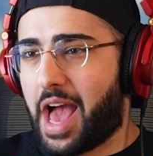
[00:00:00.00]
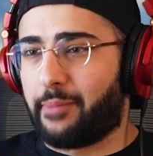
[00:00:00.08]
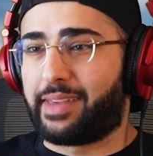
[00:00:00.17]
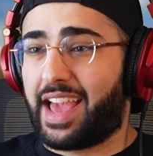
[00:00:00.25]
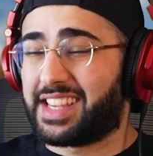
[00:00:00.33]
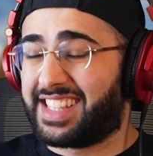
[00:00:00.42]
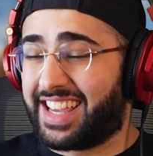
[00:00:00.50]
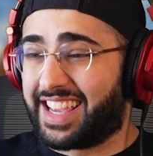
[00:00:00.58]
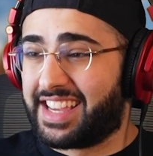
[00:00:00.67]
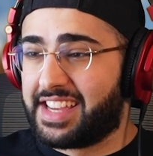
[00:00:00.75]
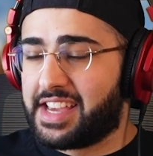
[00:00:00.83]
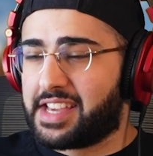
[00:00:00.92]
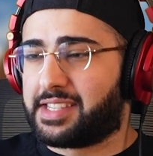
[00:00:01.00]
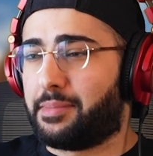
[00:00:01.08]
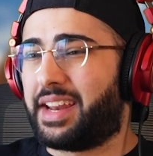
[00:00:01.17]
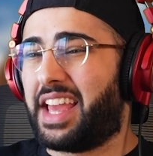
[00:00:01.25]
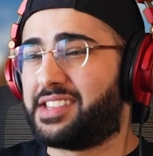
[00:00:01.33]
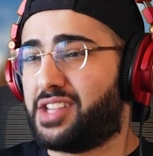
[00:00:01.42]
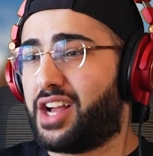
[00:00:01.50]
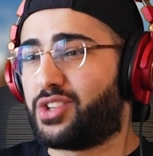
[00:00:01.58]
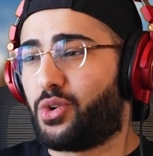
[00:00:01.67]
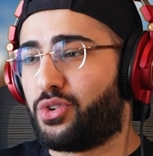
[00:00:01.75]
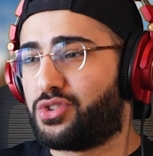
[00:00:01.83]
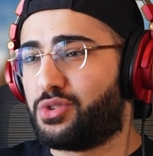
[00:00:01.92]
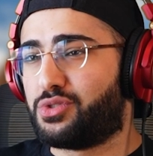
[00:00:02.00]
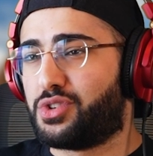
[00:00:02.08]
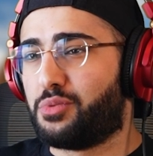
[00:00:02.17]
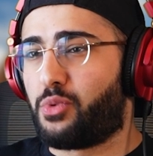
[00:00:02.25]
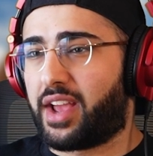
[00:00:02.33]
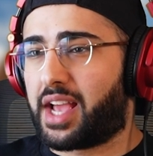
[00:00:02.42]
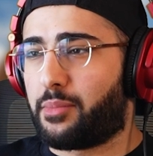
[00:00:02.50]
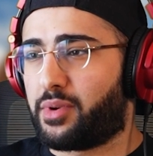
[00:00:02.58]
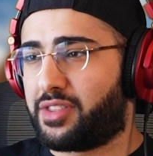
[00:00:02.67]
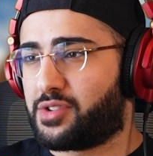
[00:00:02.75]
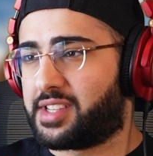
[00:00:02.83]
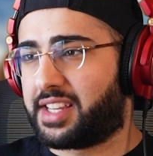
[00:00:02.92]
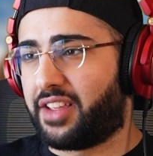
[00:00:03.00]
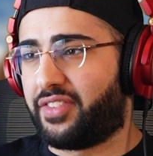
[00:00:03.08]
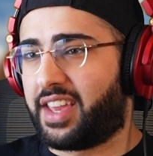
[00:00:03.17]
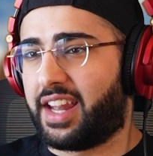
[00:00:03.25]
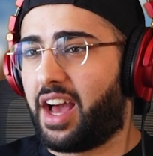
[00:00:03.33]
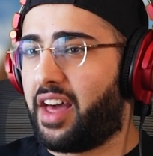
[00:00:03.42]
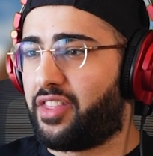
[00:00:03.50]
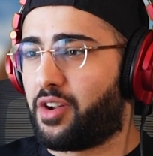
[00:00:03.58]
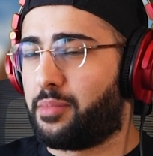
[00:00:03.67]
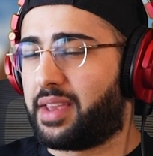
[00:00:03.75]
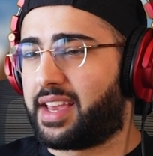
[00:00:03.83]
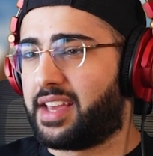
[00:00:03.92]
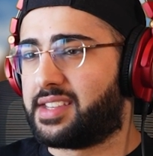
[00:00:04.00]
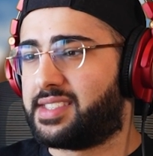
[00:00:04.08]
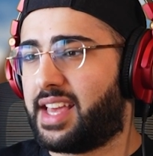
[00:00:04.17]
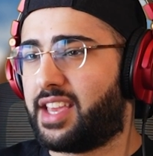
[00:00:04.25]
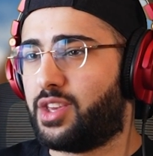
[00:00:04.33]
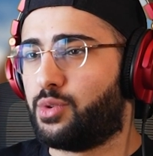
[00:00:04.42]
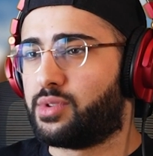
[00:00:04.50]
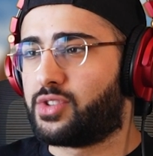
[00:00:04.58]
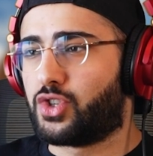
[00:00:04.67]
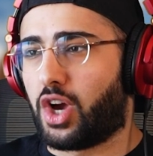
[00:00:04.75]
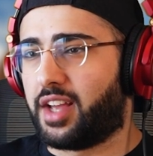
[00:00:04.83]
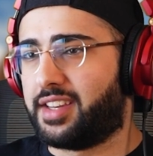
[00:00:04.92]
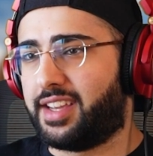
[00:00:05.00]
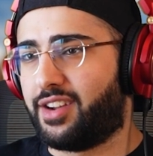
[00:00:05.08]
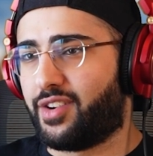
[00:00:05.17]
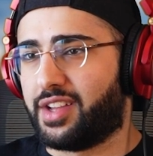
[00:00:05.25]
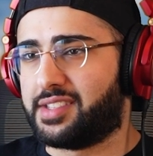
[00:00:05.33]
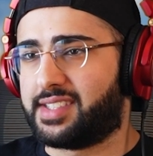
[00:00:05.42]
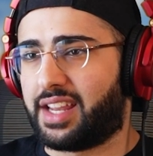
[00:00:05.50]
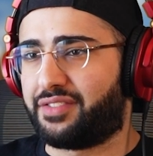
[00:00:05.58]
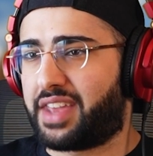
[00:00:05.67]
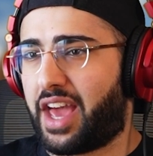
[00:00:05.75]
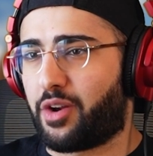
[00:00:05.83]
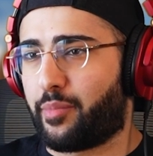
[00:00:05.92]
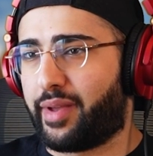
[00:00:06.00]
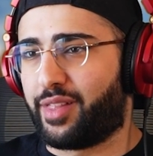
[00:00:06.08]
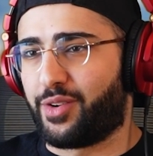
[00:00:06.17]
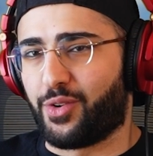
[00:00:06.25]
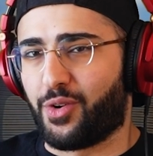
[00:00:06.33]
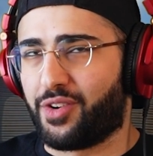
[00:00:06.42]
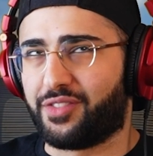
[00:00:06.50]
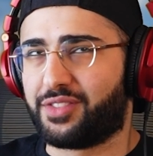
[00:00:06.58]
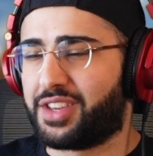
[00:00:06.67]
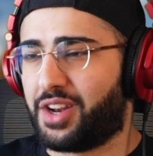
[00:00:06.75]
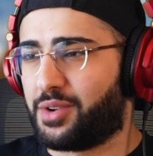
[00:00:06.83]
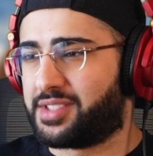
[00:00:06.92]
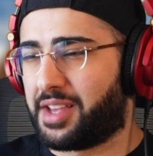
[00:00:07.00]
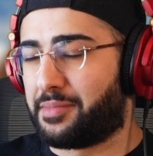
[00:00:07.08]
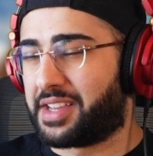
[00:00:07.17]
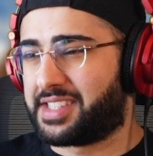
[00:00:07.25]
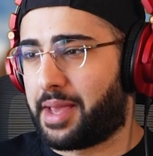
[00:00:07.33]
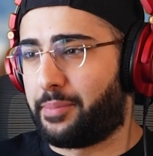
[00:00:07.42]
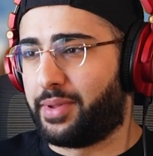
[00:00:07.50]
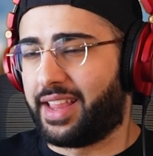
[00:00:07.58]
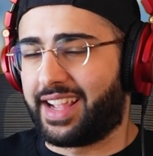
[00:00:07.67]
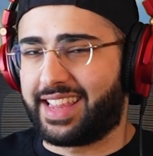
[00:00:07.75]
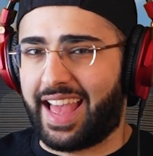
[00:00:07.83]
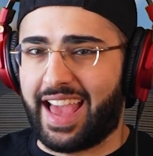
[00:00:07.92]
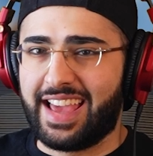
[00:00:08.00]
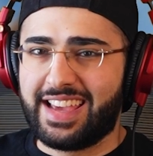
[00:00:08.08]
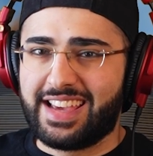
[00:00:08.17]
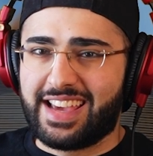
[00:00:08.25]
I'm guessing somebody has not told you to break up with your significant other because they use John Deere instead of Caterpillar, or, you know, some example like that.